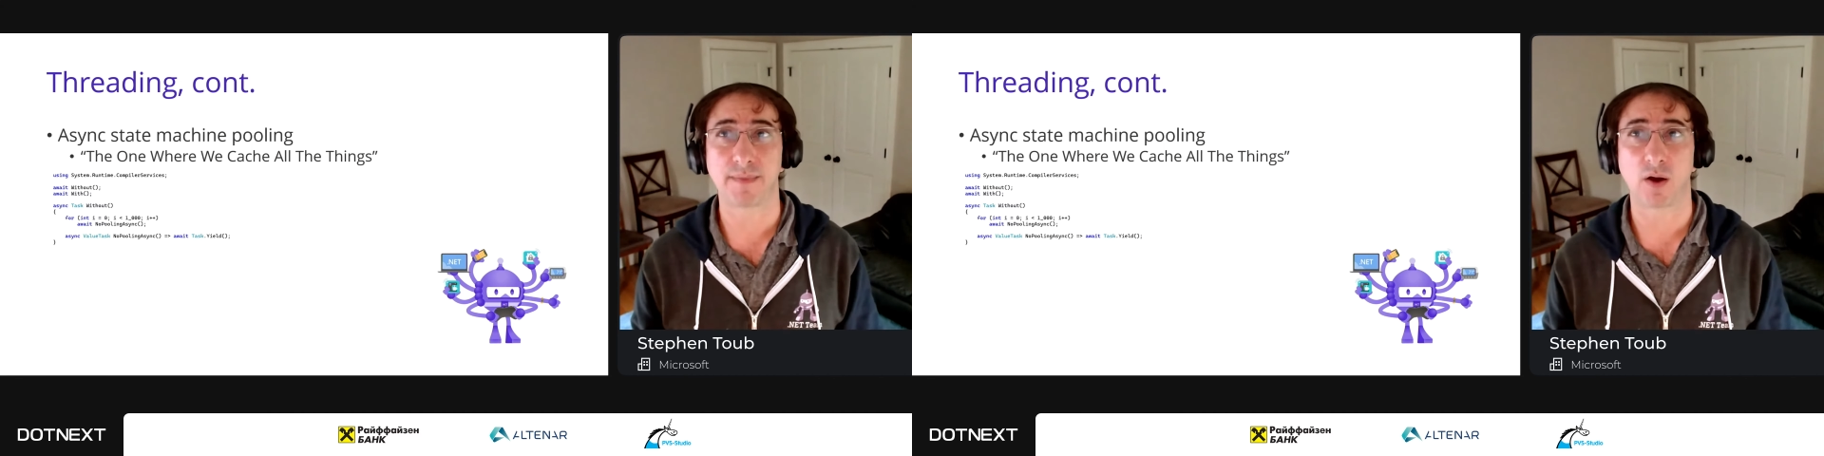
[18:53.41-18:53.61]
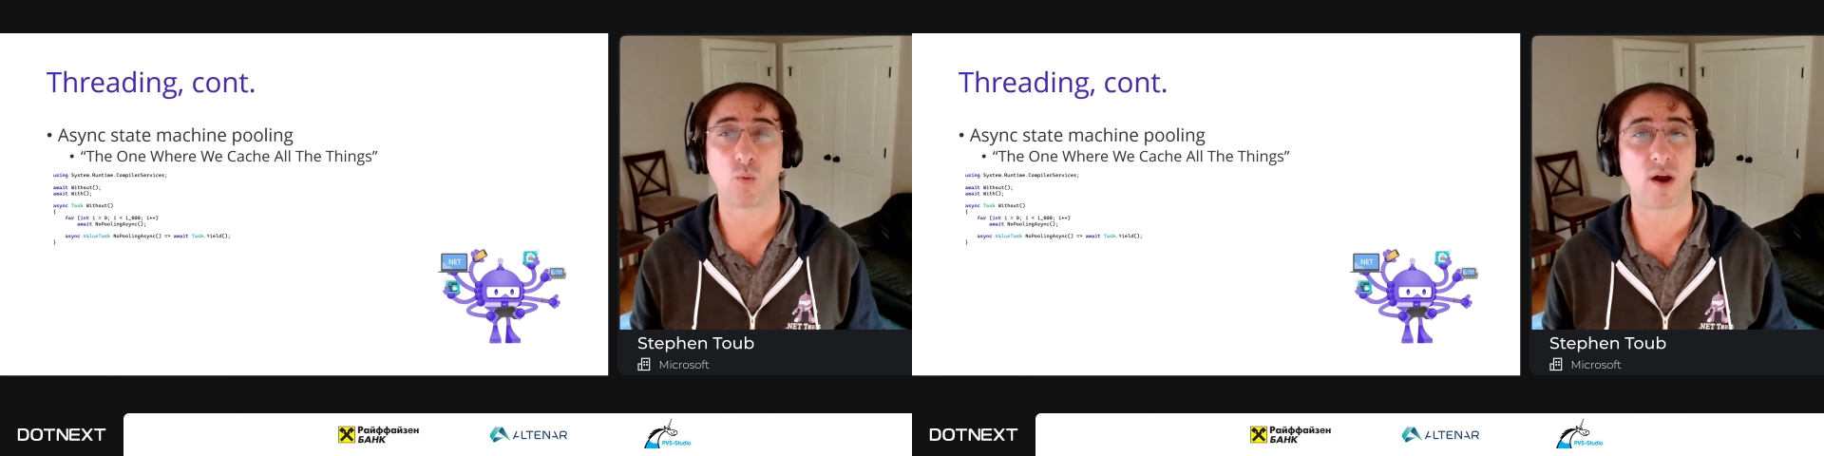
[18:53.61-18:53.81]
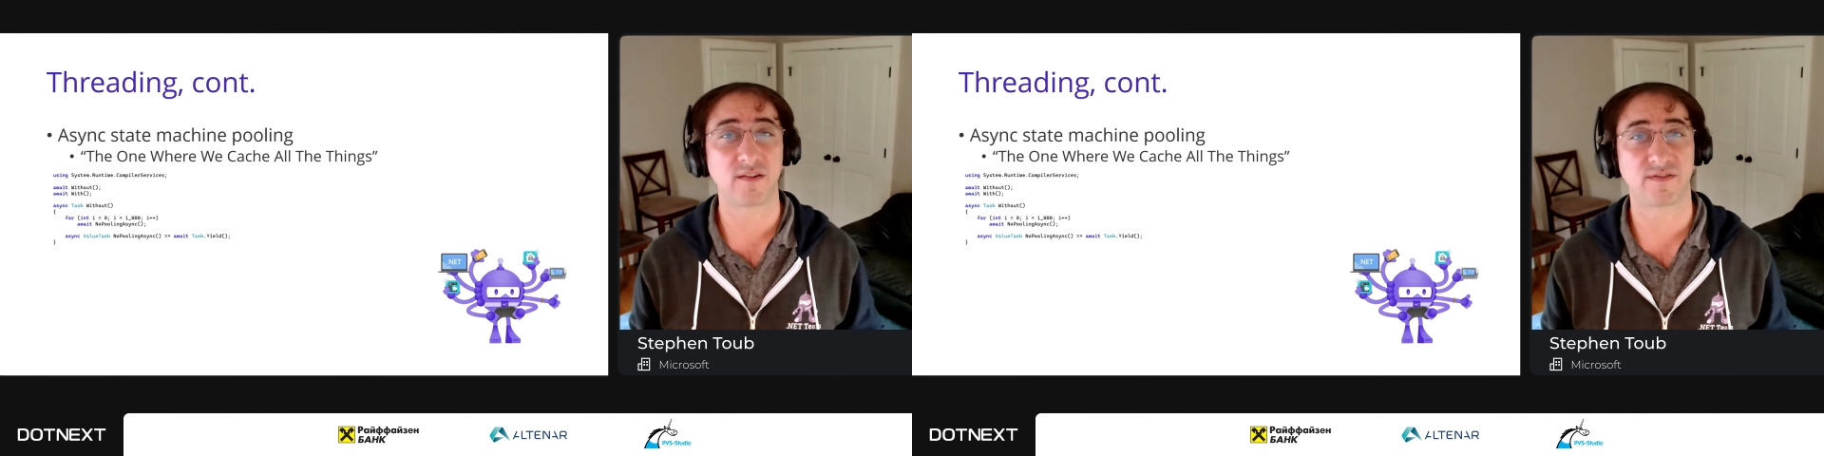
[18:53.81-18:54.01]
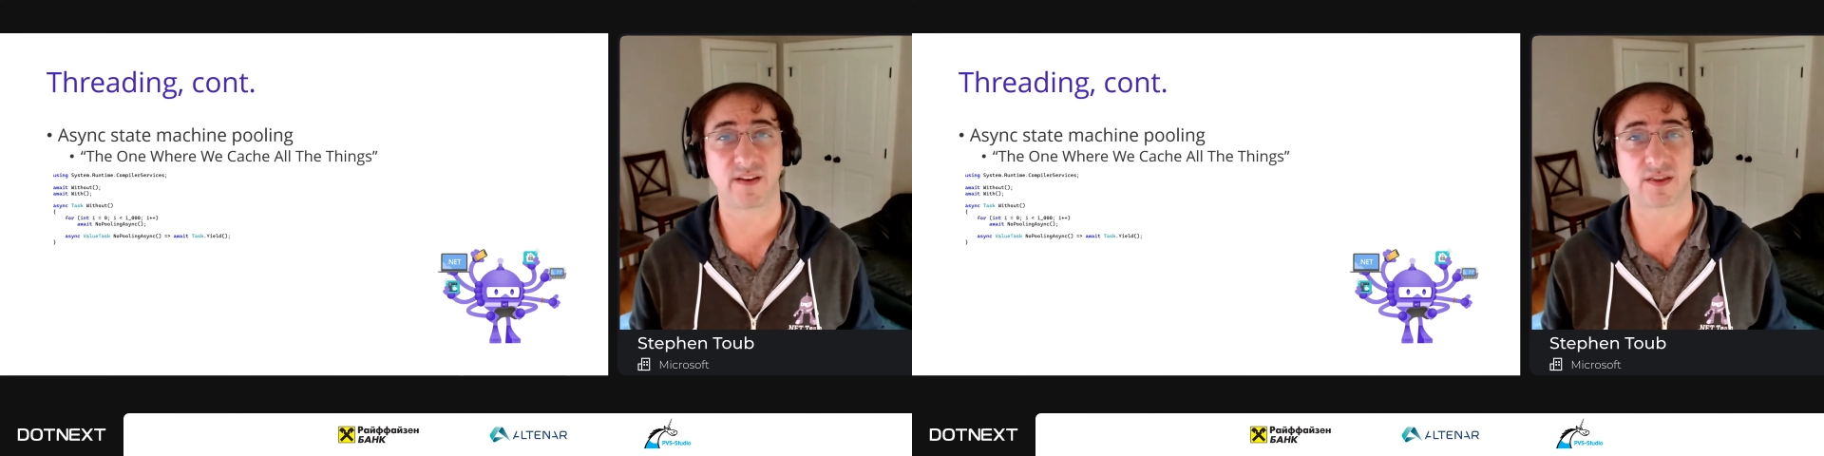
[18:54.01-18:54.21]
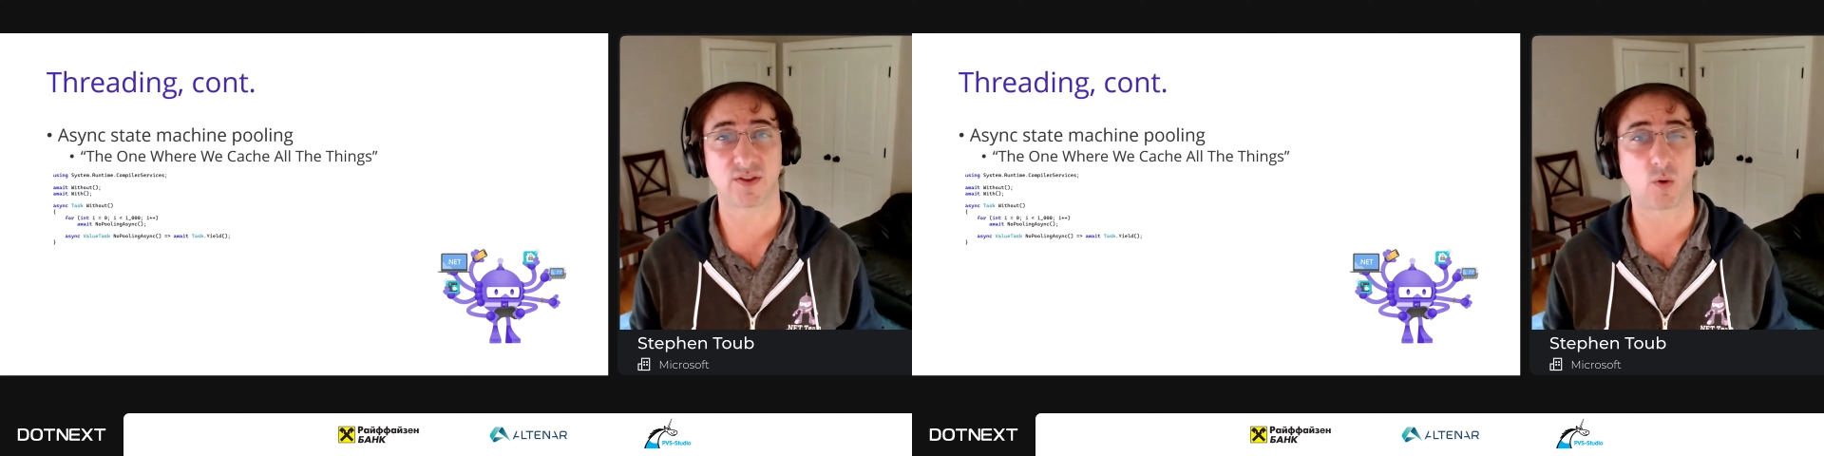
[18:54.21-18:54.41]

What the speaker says: about 1/5